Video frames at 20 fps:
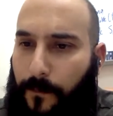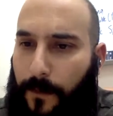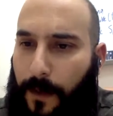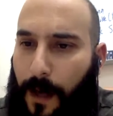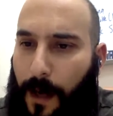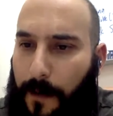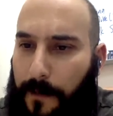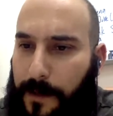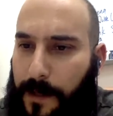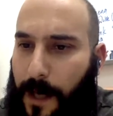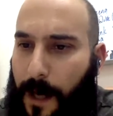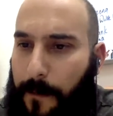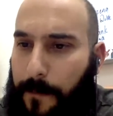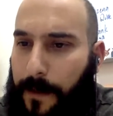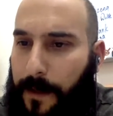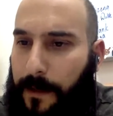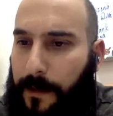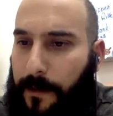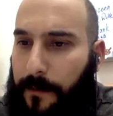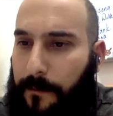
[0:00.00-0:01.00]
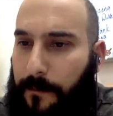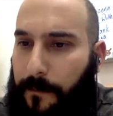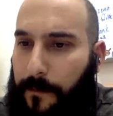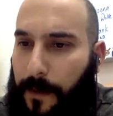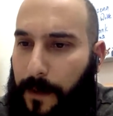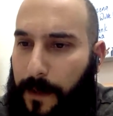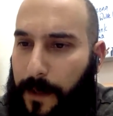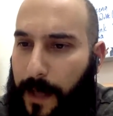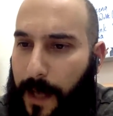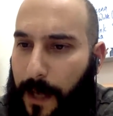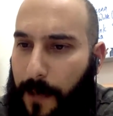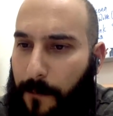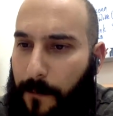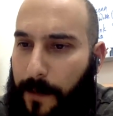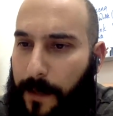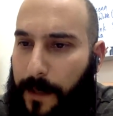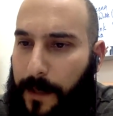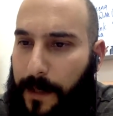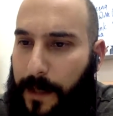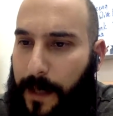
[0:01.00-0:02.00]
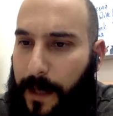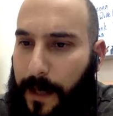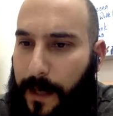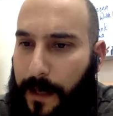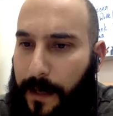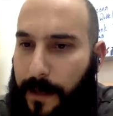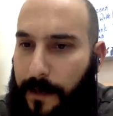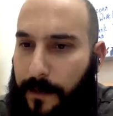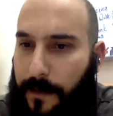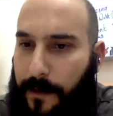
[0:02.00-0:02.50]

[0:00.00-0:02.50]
Off topic, but can't we say